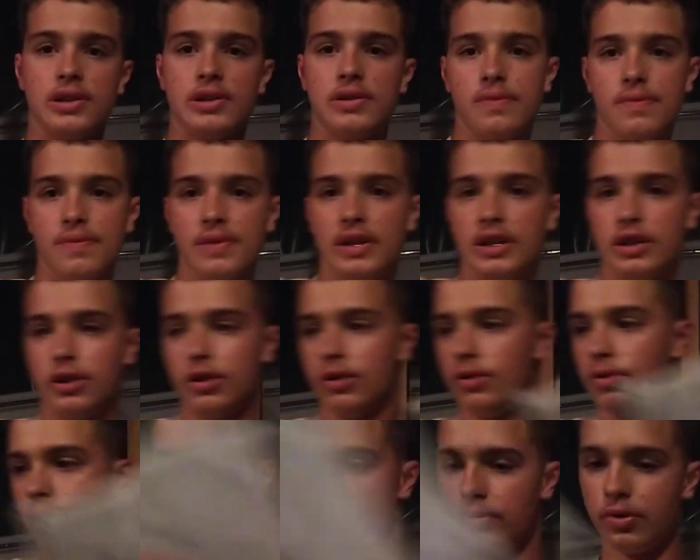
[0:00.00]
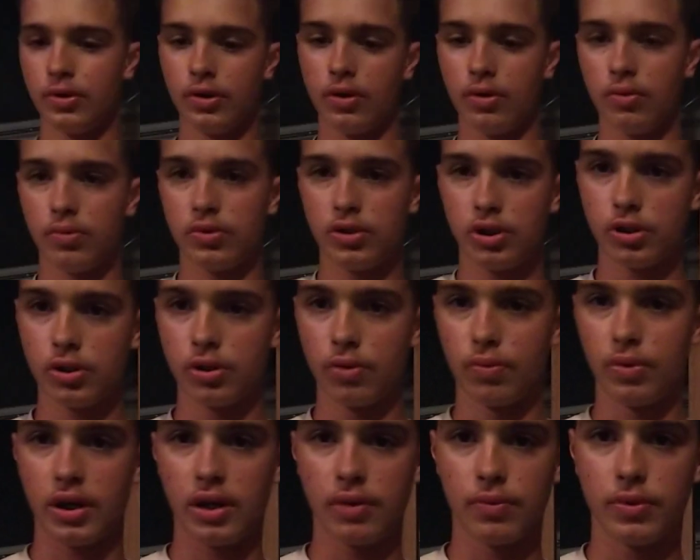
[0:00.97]
is V2, which is the
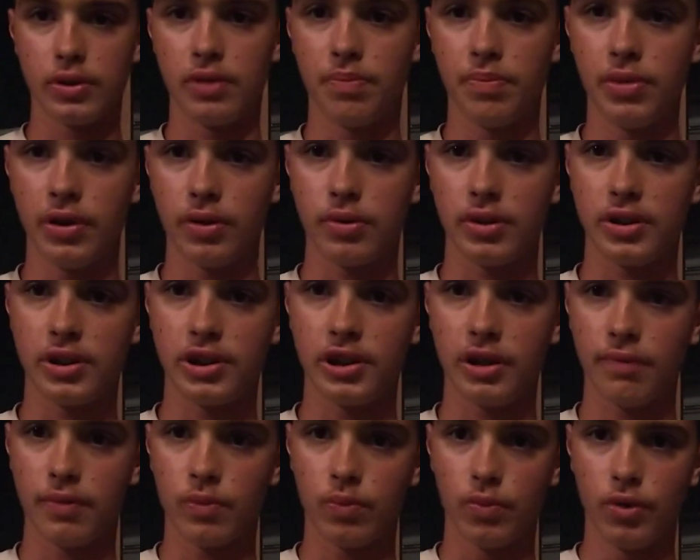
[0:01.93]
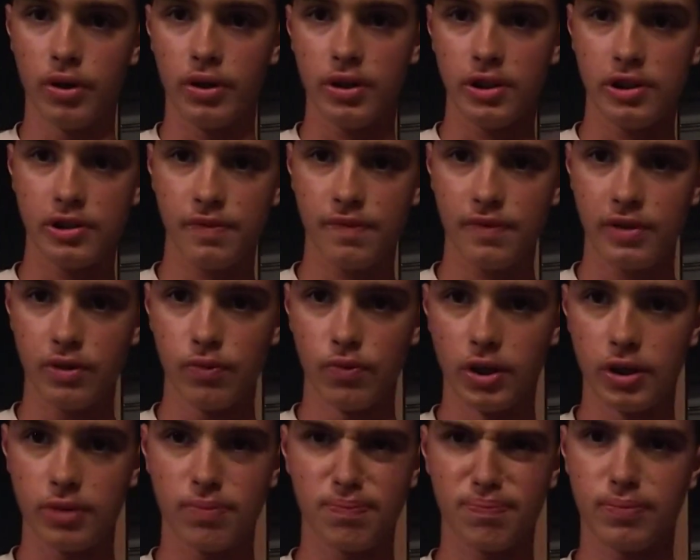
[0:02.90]
one I wanted to build, and 7.1 is
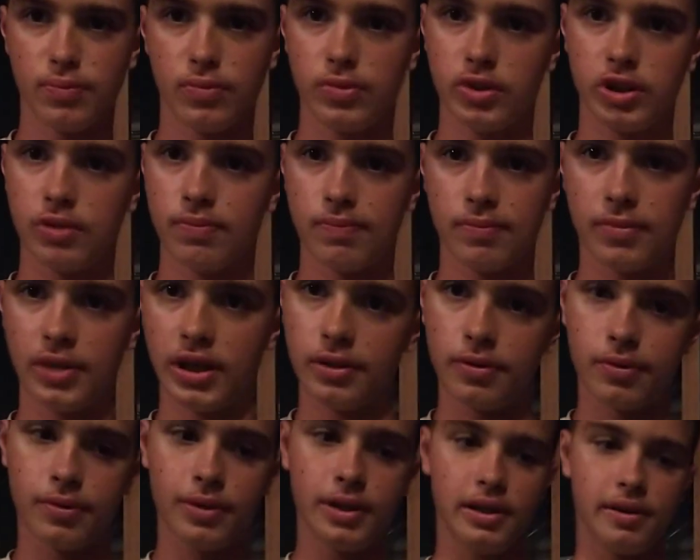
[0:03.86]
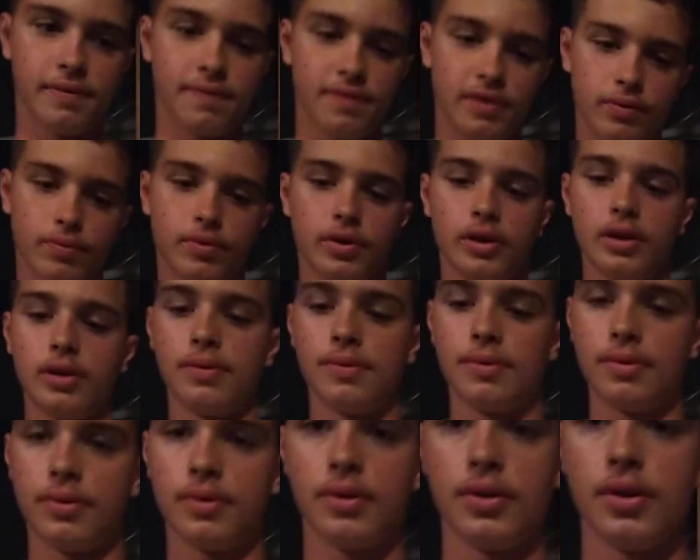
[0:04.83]
V1, which I don't like V1.
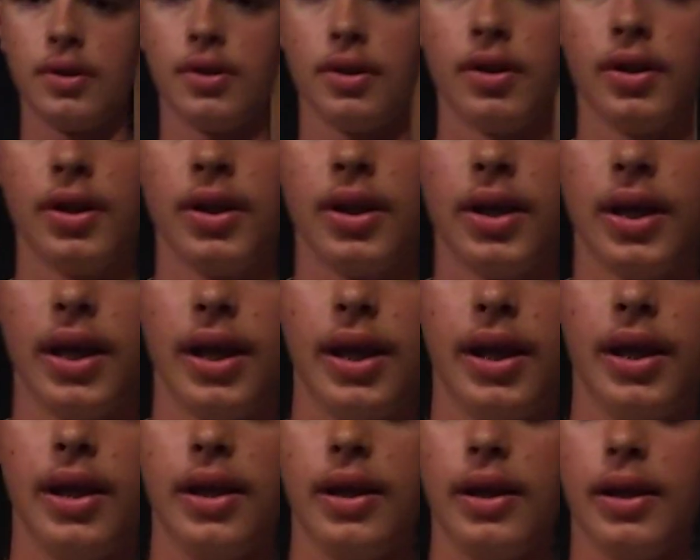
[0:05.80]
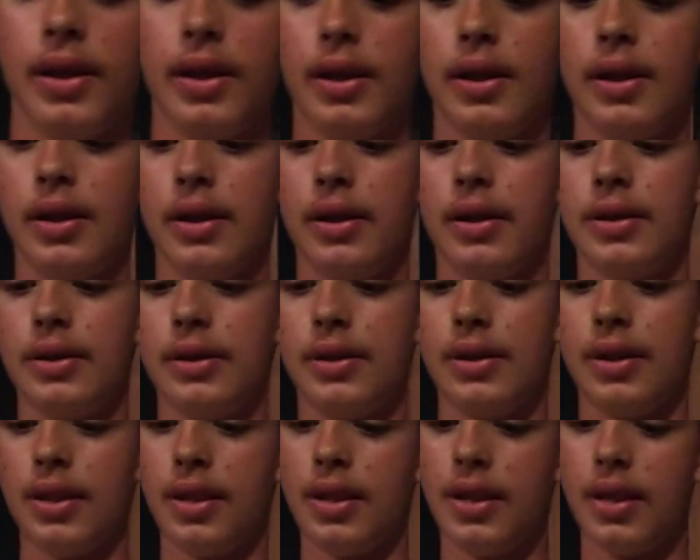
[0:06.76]

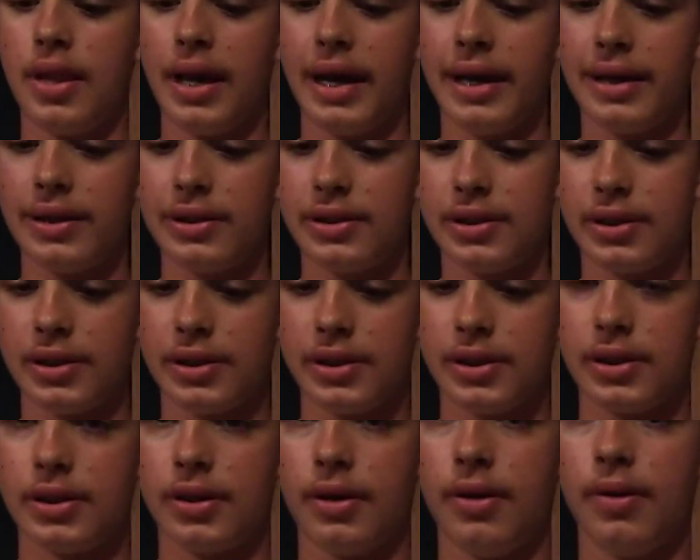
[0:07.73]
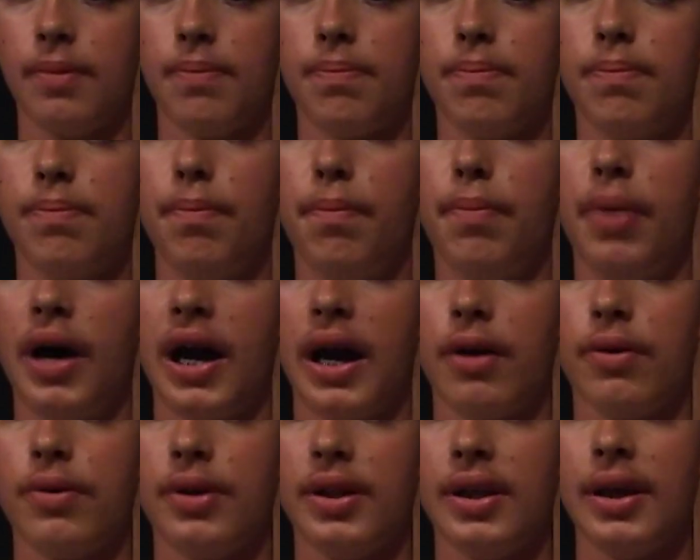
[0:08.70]
And that's
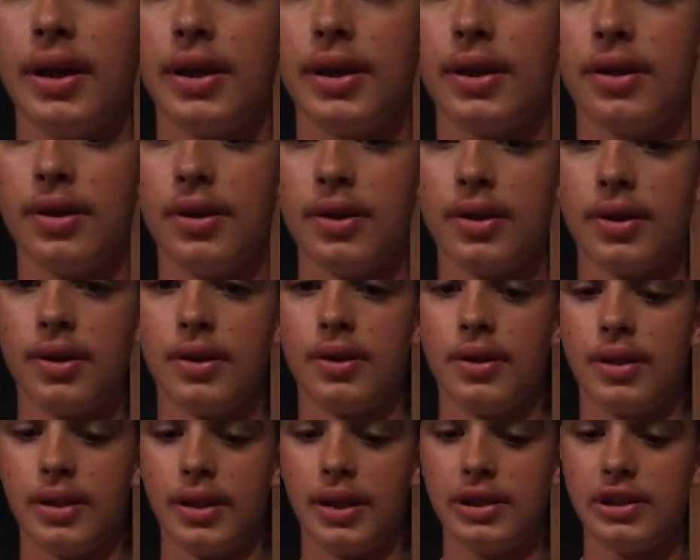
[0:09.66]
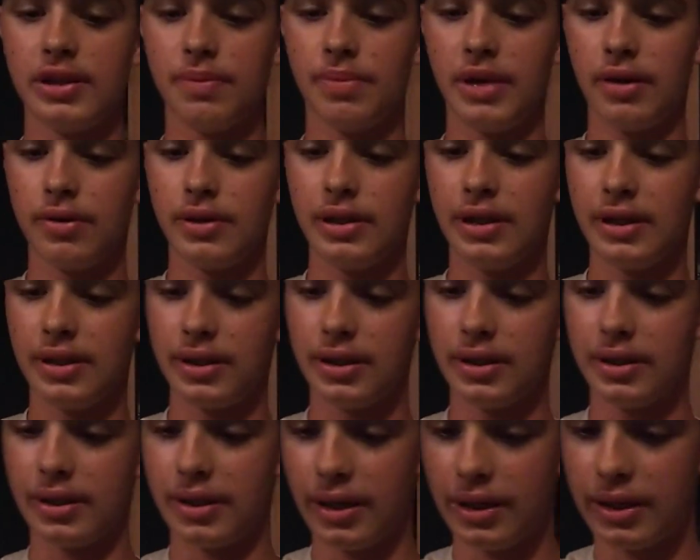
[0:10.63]
about it.
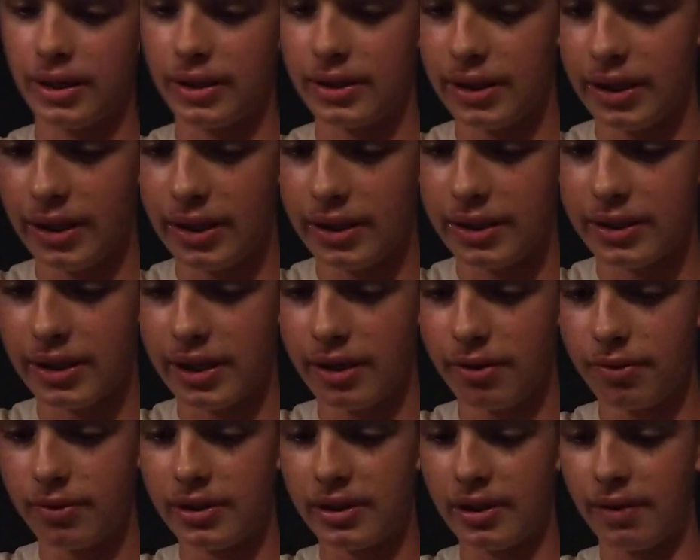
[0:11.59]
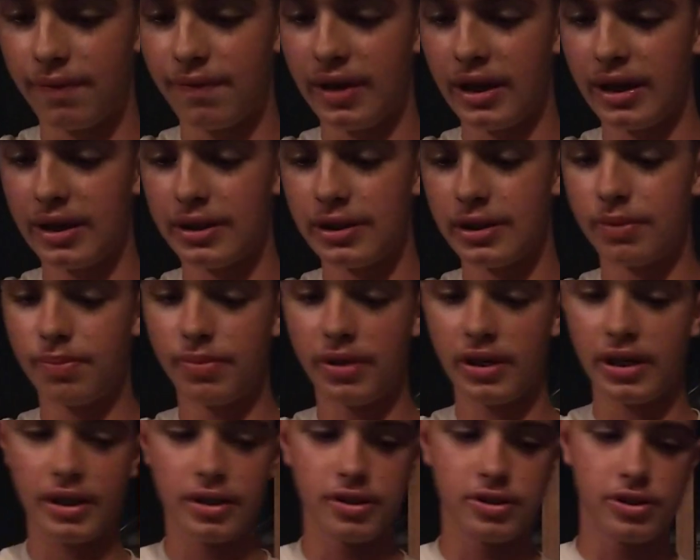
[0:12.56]
Like I said, this kit was advanced,
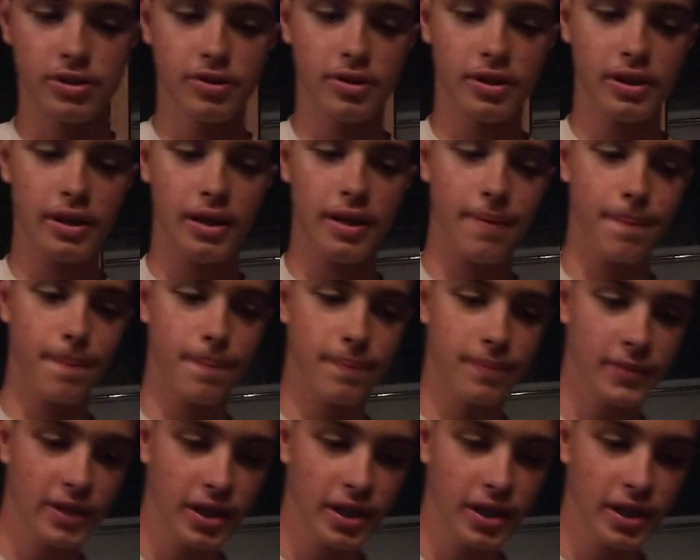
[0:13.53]
but I enjoyed it.